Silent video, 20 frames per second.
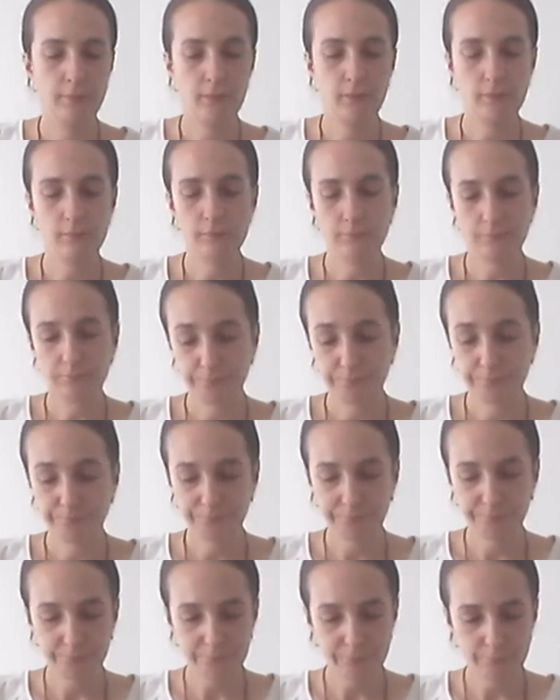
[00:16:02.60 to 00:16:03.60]
then,
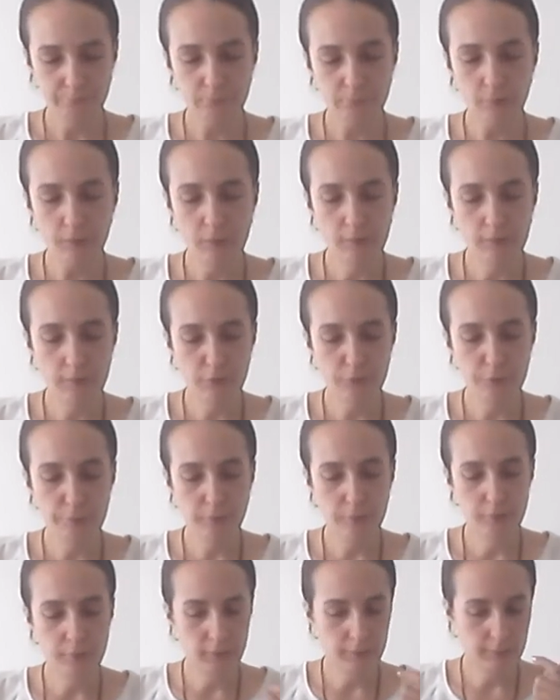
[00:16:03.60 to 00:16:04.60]
last
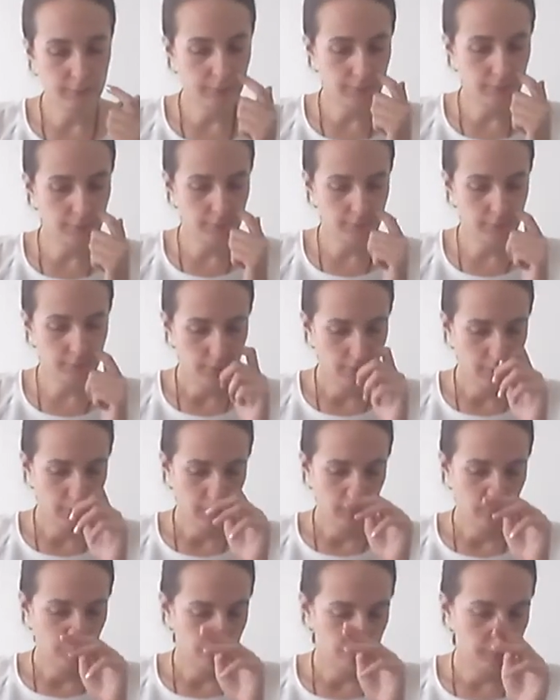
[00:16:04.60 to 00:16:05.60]
but not least,
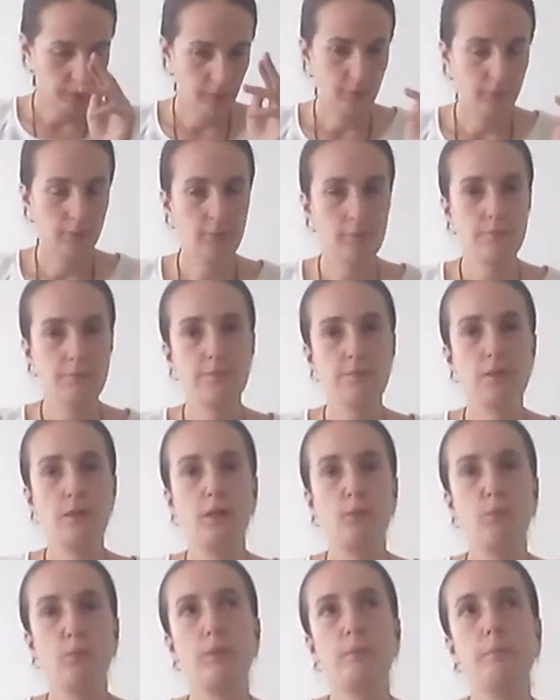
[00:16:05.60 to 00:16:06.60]
because
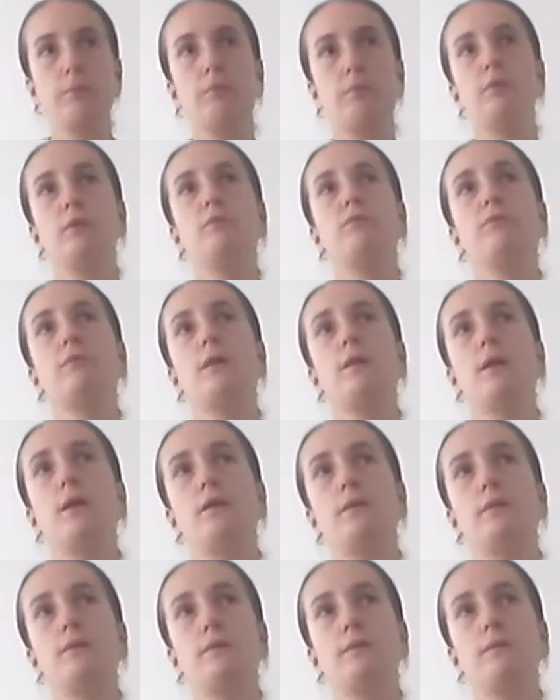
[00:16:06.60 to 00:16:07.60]
we believe
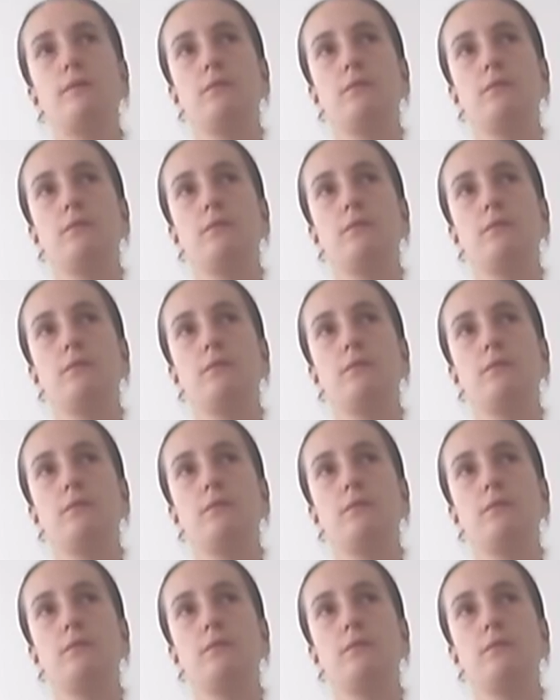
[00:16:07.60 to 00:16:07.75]
that